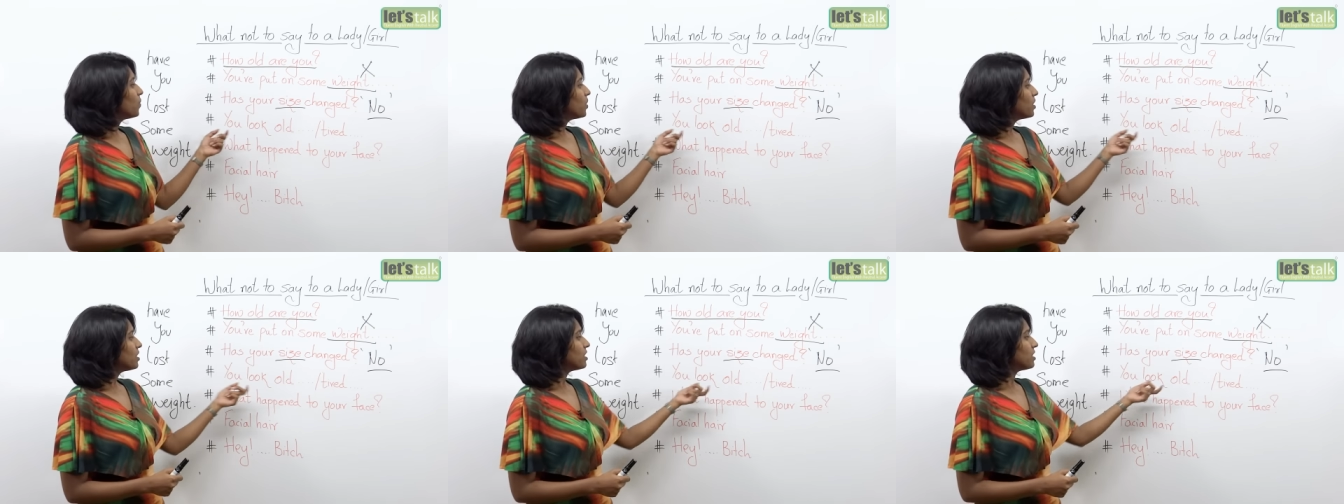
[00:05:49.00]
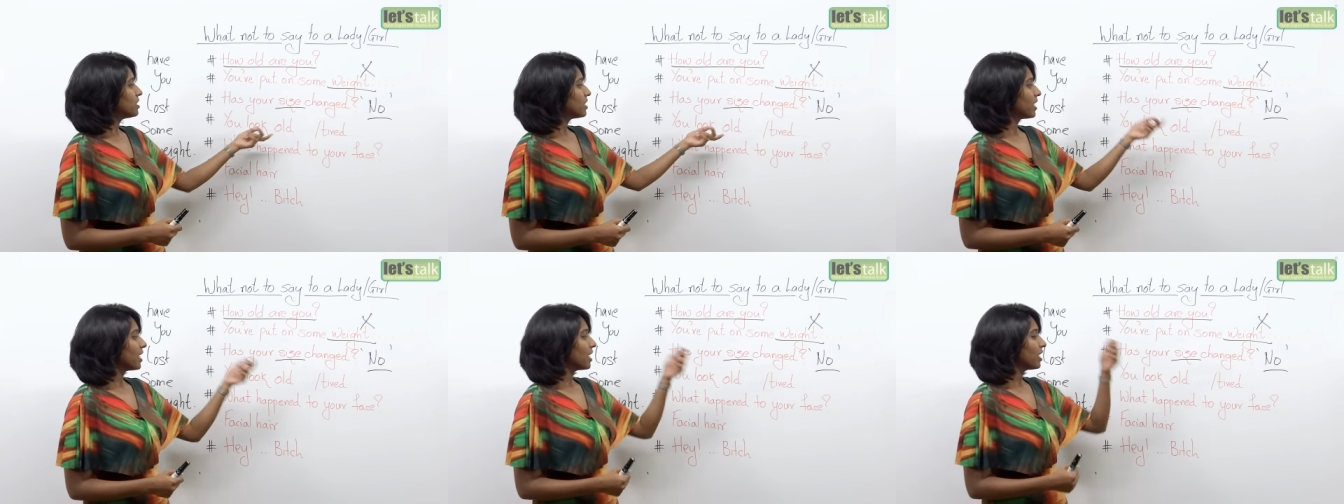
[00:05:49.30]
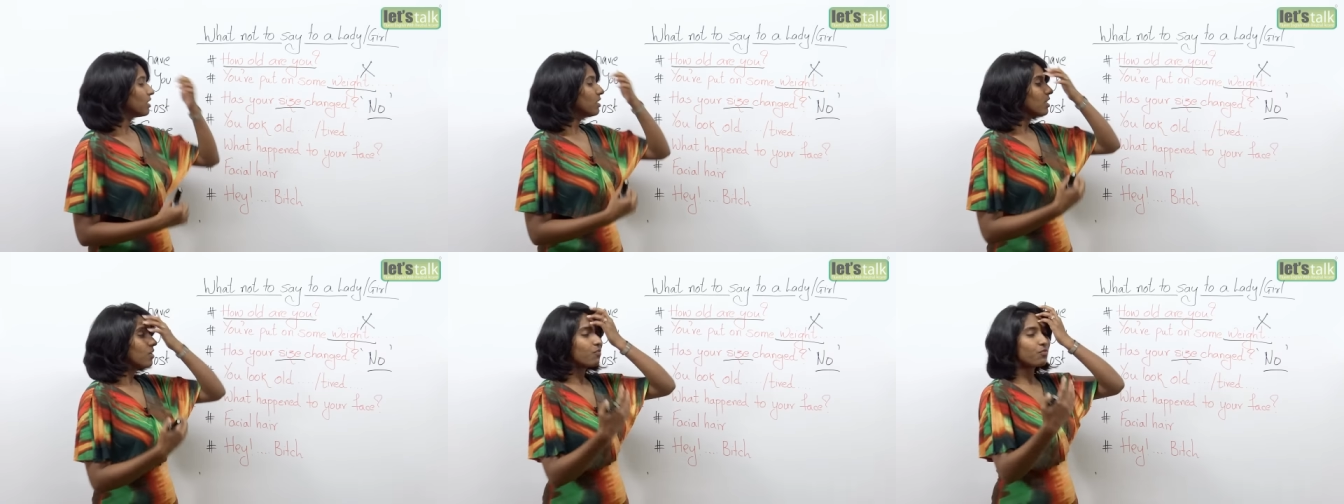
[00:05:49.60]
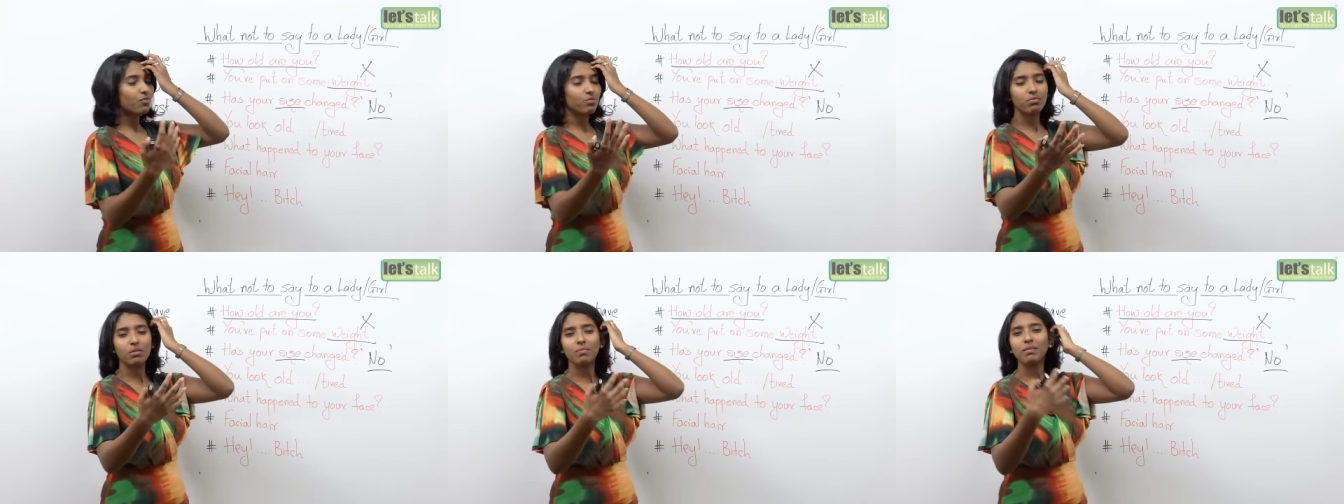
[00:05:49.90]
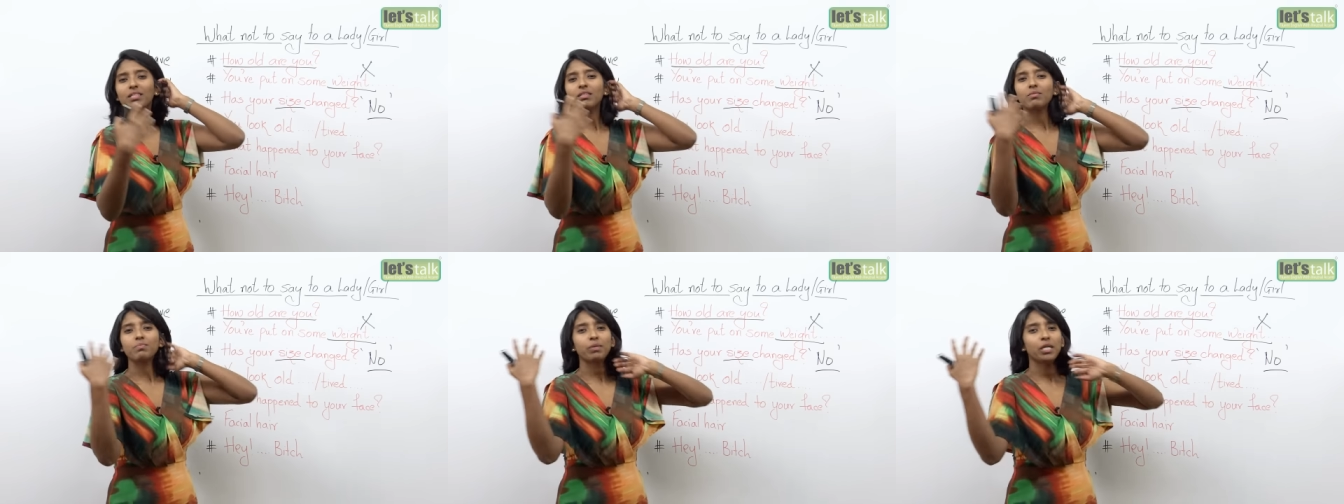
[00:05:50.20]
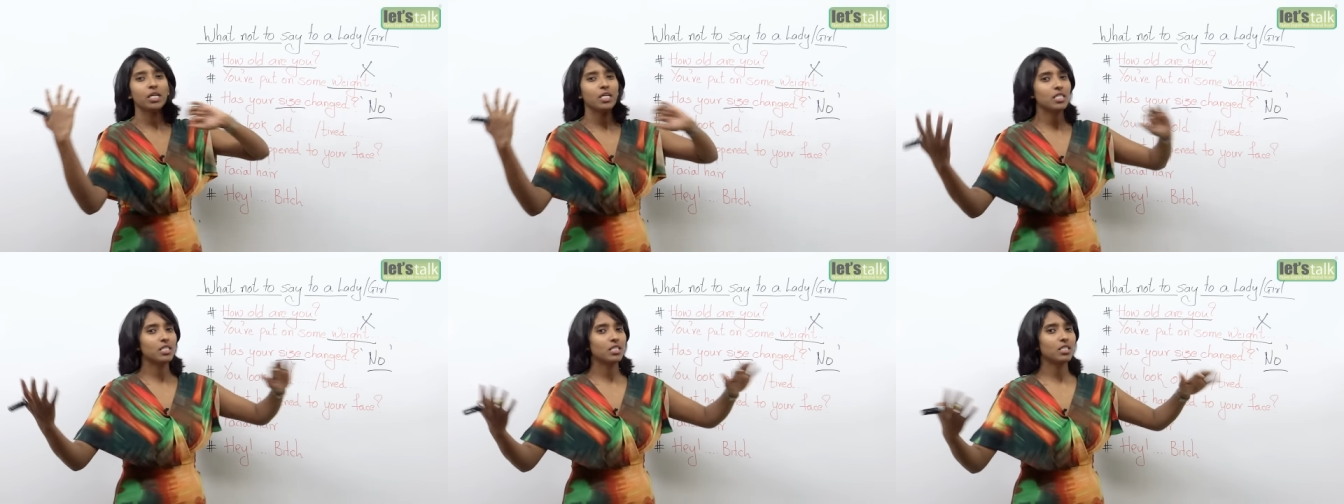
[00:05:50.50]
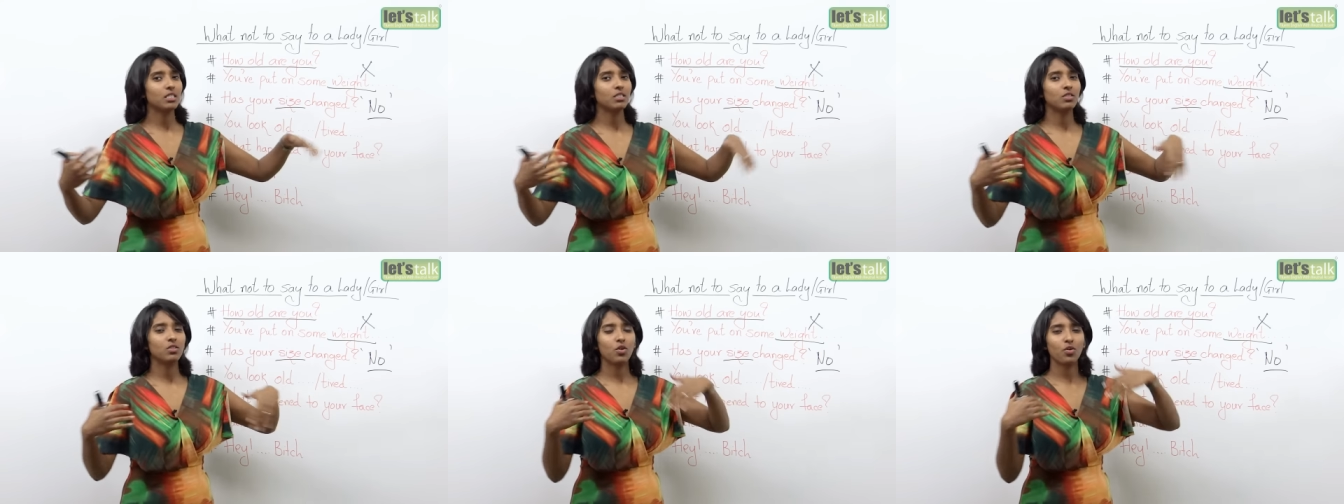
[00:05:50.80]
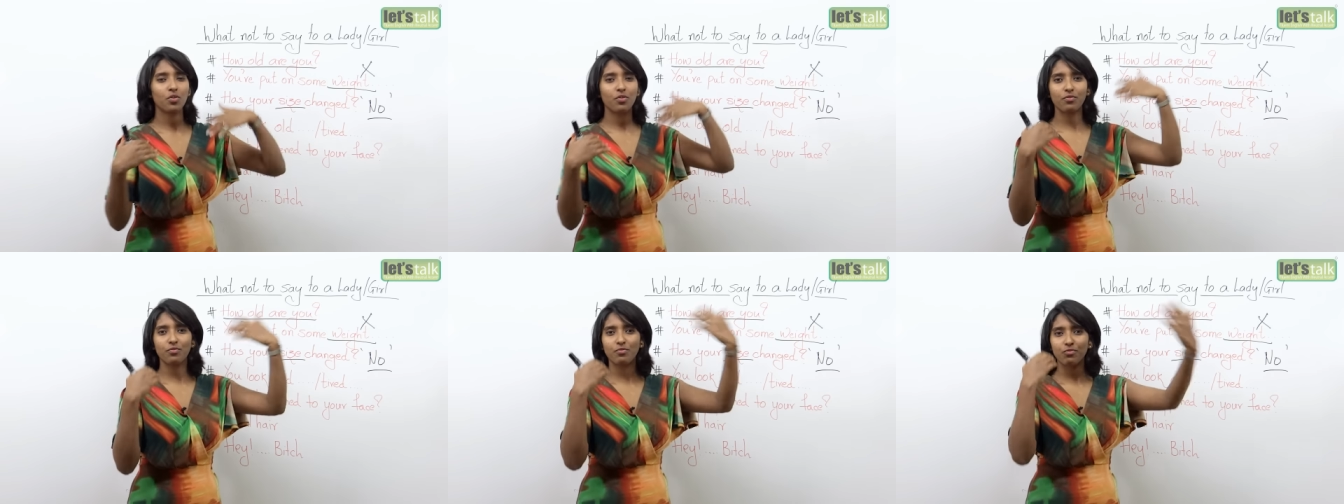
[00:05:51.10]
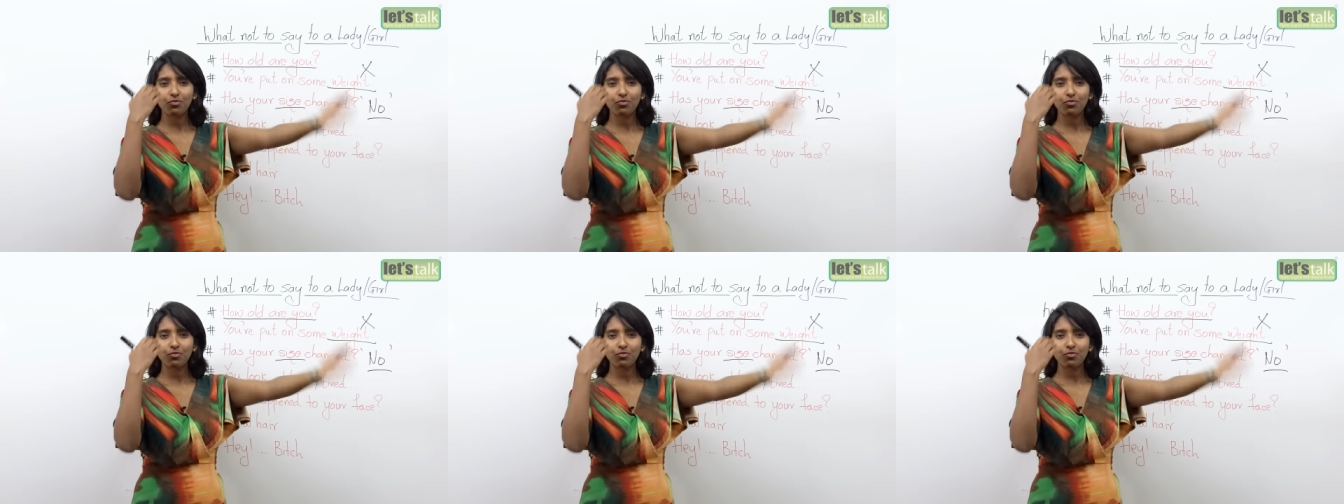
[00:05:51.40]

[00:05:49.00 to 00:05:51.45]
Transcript: you want to say, if maybe the person or